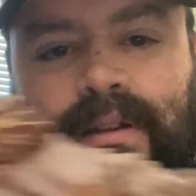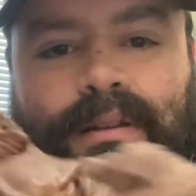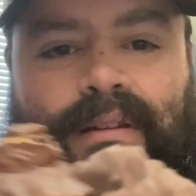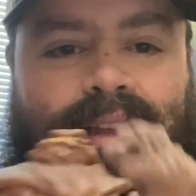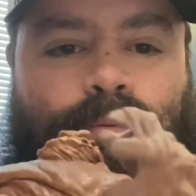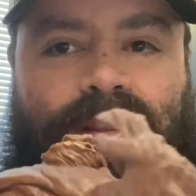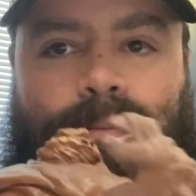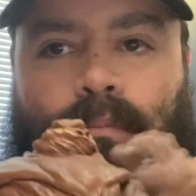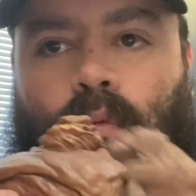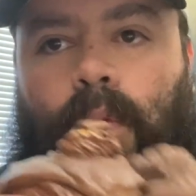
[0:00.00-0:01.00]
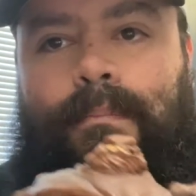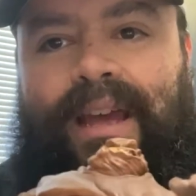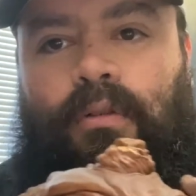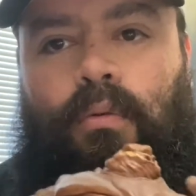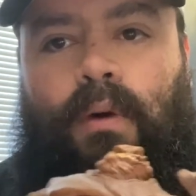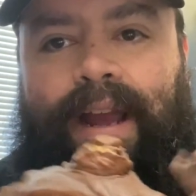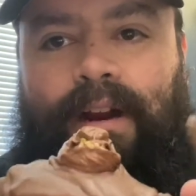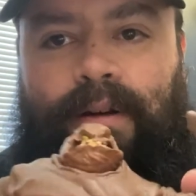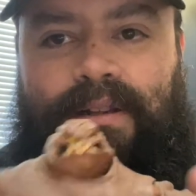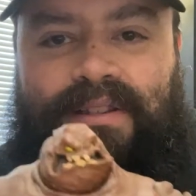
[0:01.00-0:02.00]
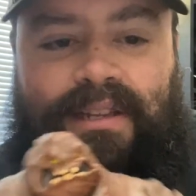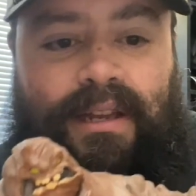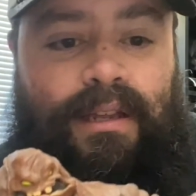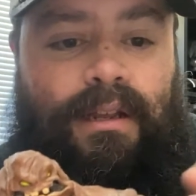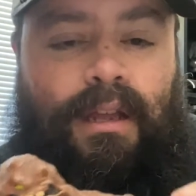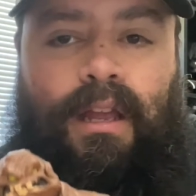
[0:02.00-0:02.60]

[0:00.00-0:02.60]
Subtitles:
like with a metal wire inside.